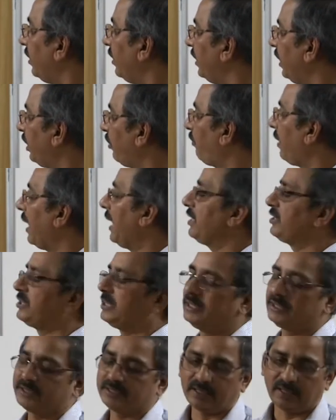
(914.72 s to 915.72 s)

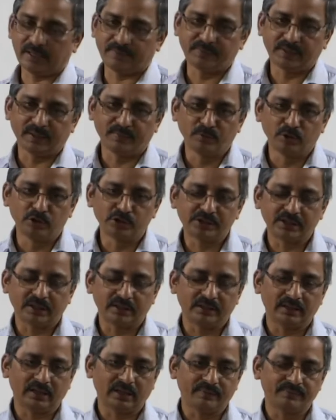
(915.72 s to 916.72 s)
equations of the
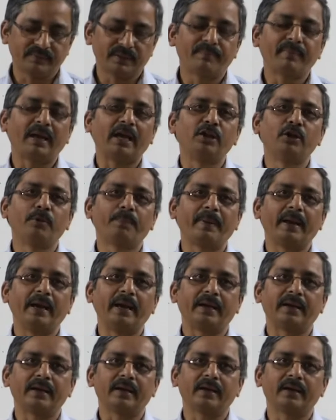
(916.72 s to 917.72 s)
motion of the
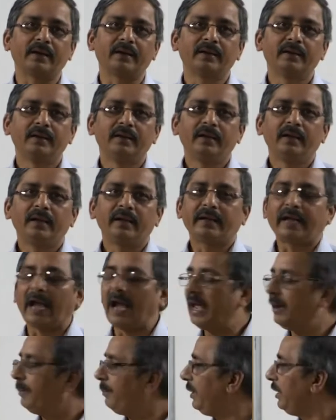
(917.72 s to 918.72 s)
manipulator
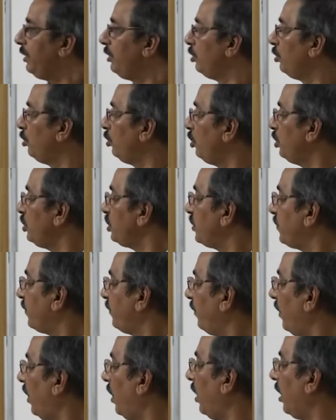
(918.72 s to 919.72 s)
can be used
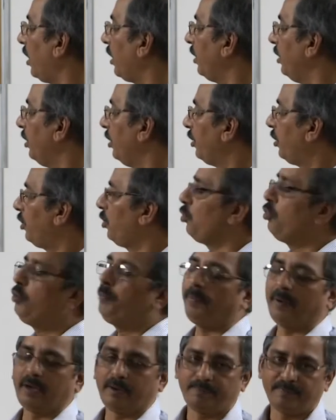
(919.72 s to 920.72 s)
for two
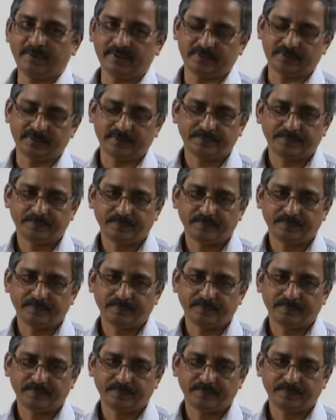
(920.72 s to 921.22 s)
purposes.